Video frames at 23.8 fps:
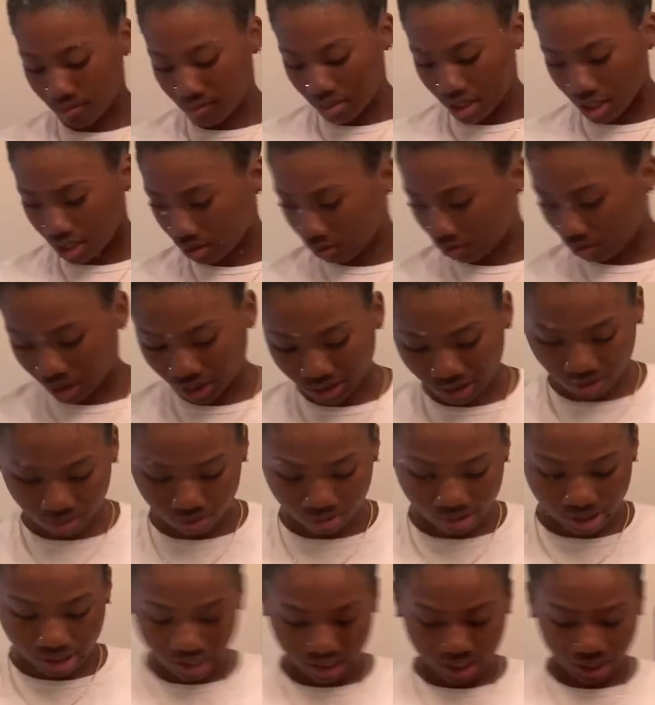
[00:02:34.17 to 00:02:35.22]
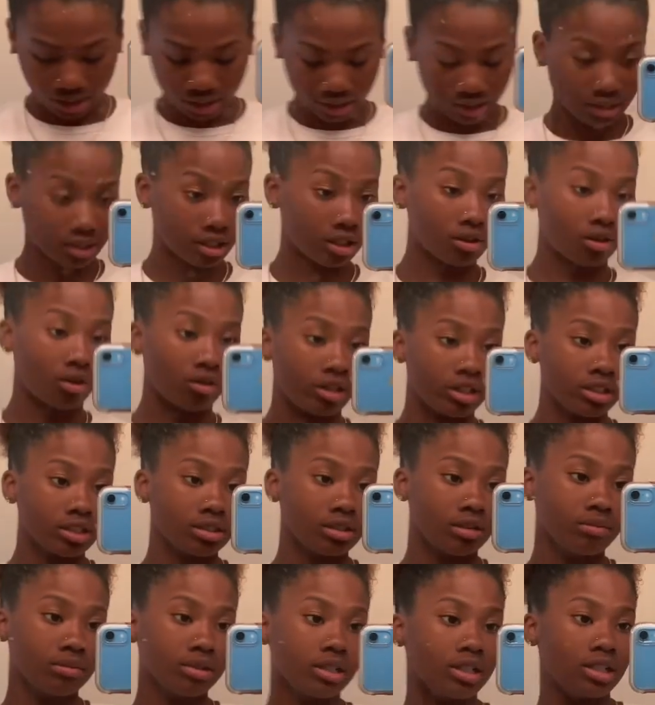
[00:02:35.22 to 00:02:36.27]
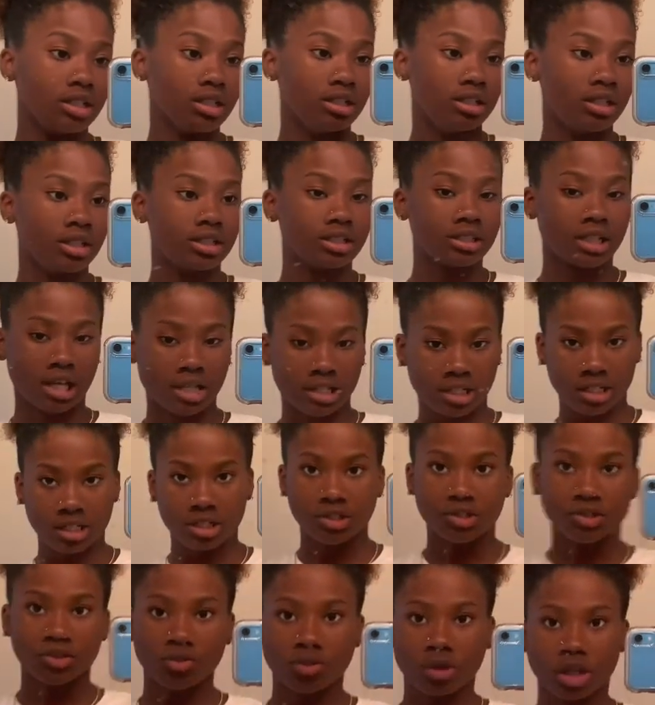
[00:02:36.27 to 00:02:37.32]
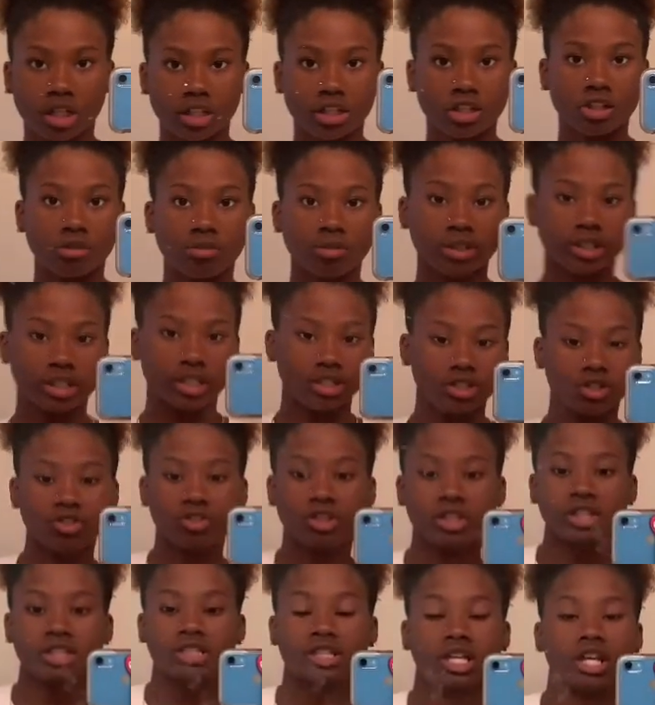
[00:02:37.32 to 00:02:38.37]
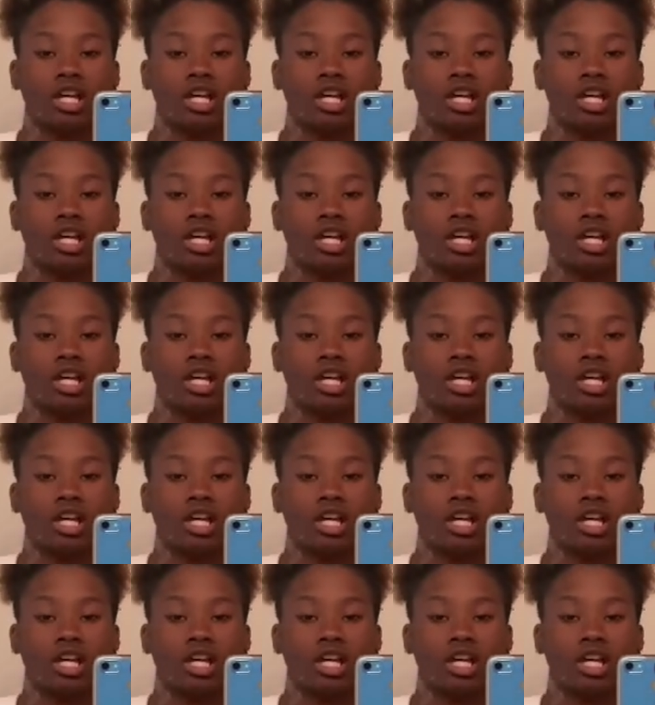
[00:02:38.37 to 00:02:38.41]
Man, while I wait, I guess I'll go get something to eat because I did just wake up and get dressed.